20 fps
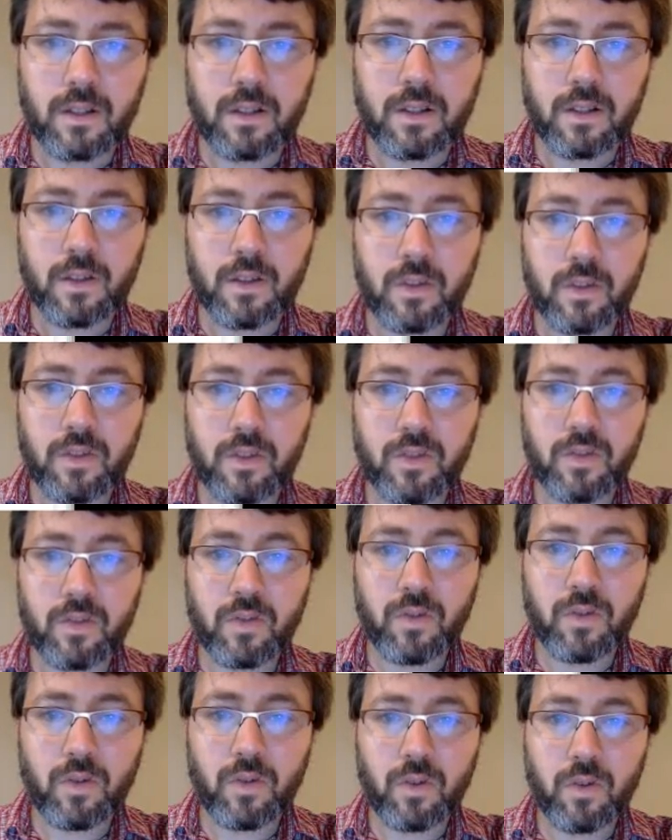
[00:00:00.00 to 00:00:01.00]
So we'll
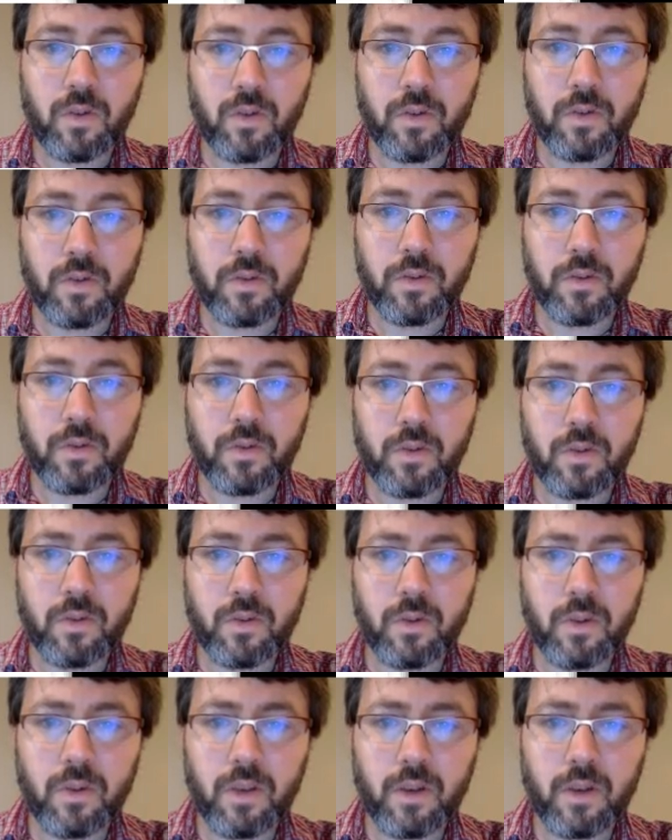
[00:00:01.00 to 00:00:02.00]
scroll
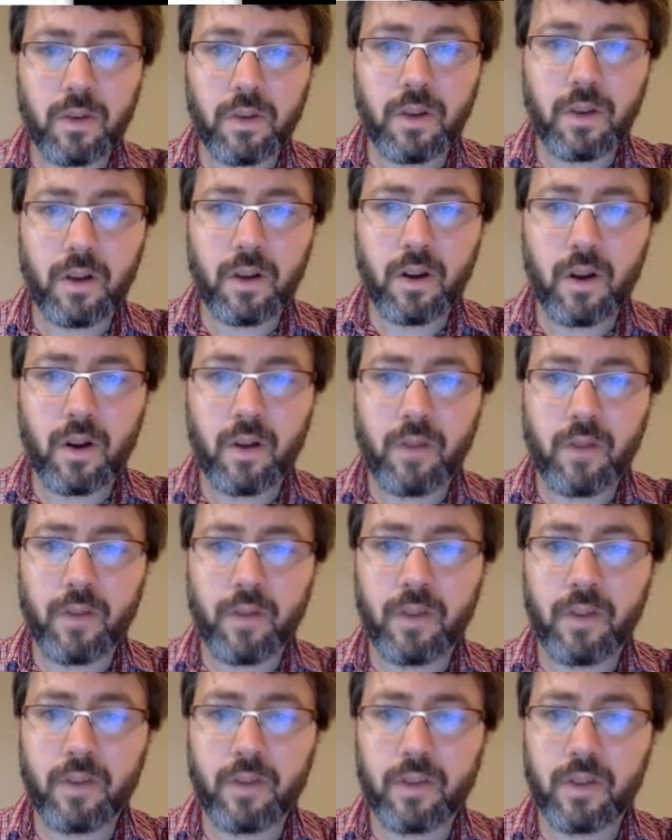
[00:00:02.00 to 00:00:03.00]
through. Here we are, heart
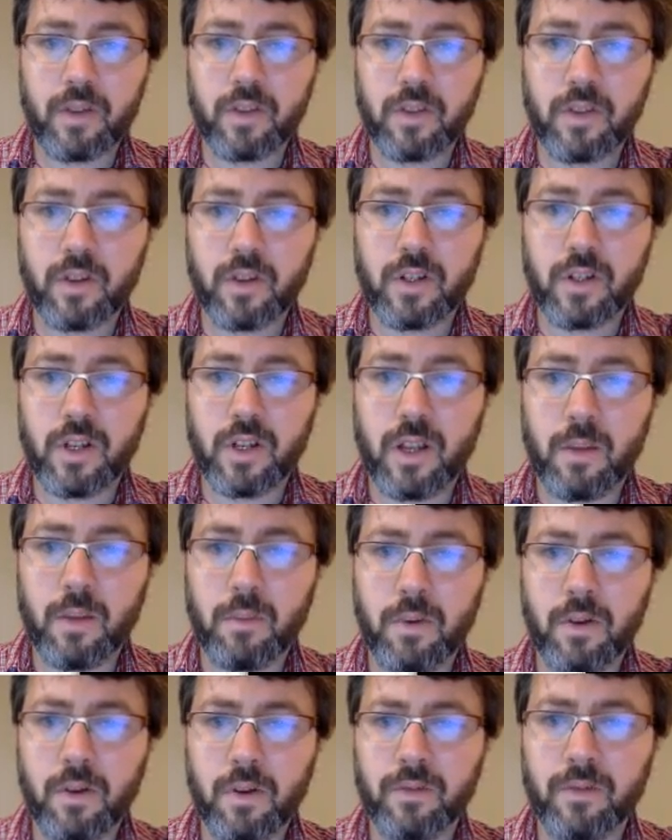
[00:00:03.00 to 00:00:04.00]
failure discharge
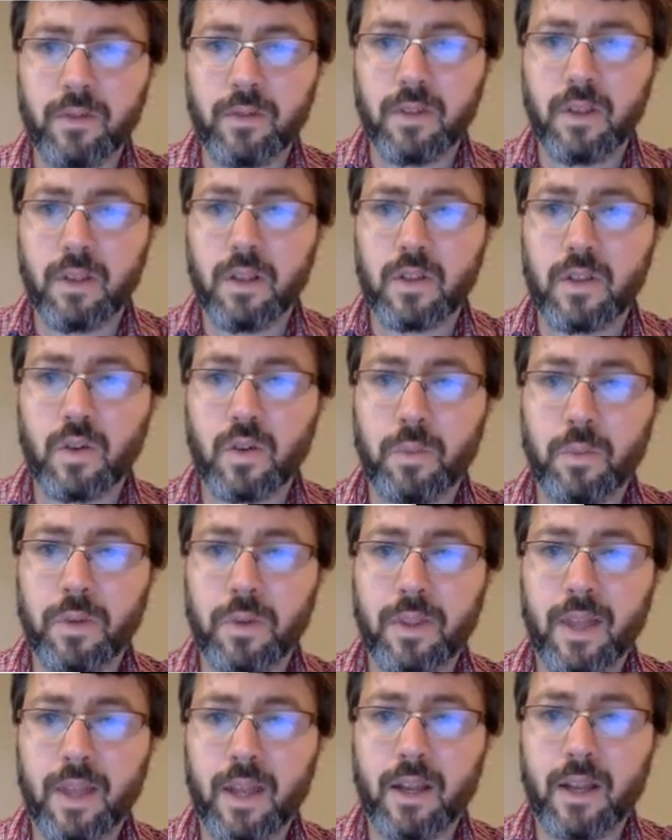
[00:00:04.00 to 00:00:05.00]
number. So we'll
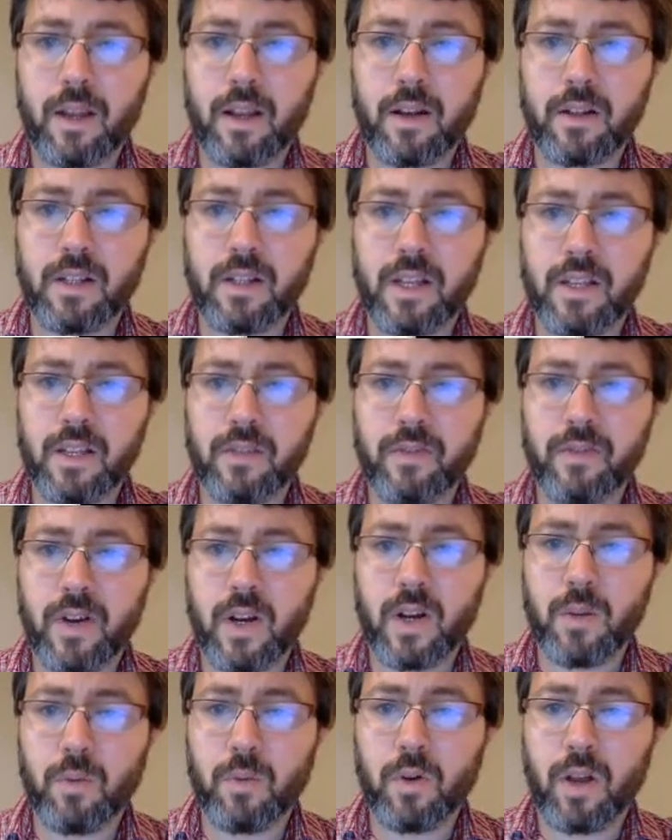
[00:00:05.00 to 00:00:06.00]
put that in our test
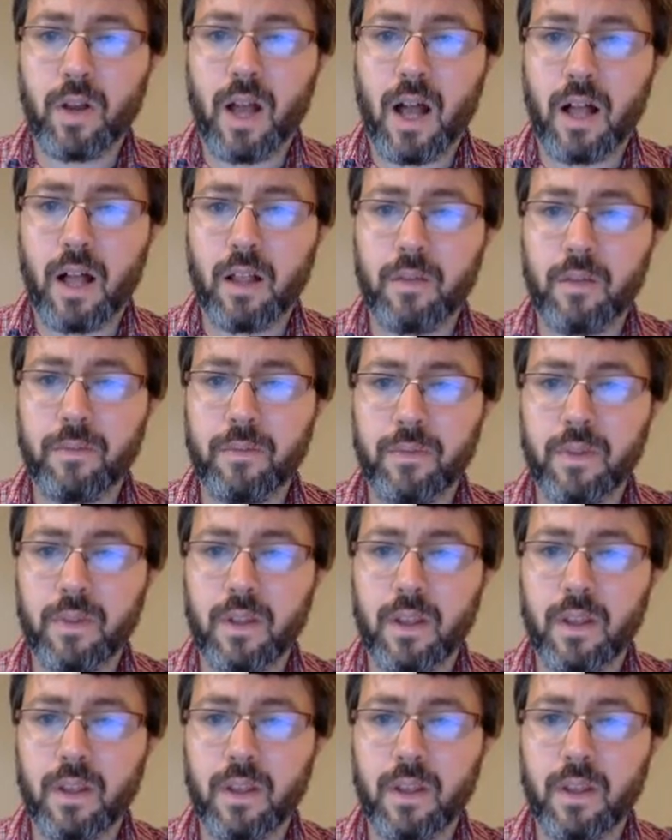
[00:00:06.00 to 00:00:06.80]
variable column.